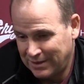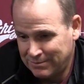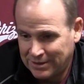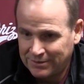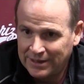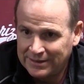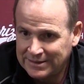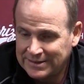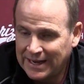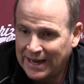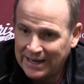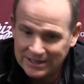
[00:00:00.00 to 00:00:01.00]
they've been around these
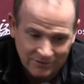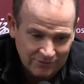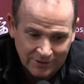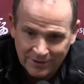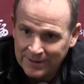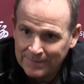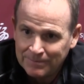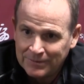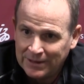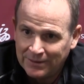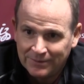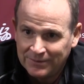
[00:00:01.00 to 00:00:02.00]
guys for,
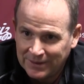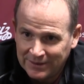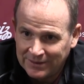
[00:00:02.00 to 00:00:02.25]
you know,